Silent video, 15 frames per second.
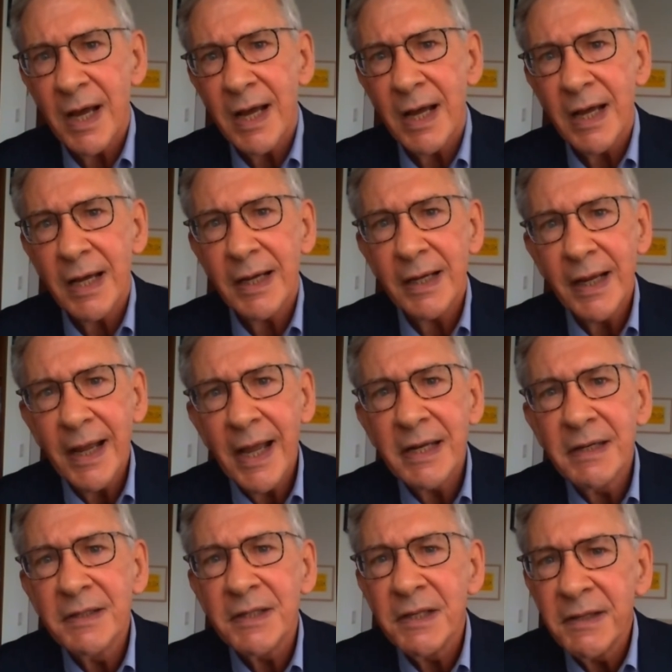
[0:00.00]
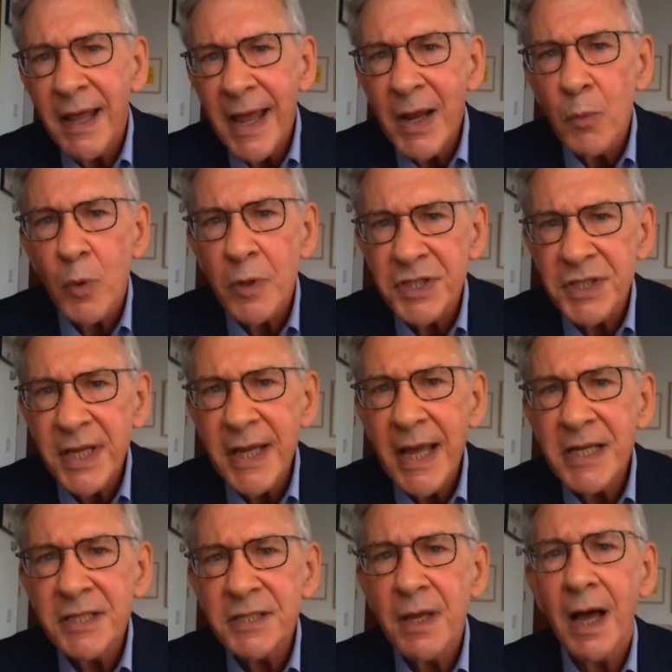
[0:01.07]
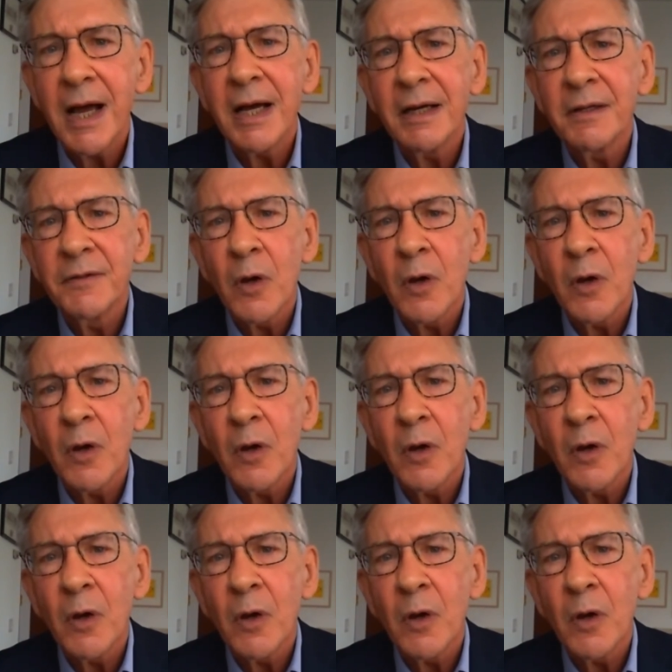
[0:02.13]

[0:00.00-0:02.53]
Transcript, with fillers: Uh, and today we're seeing uh,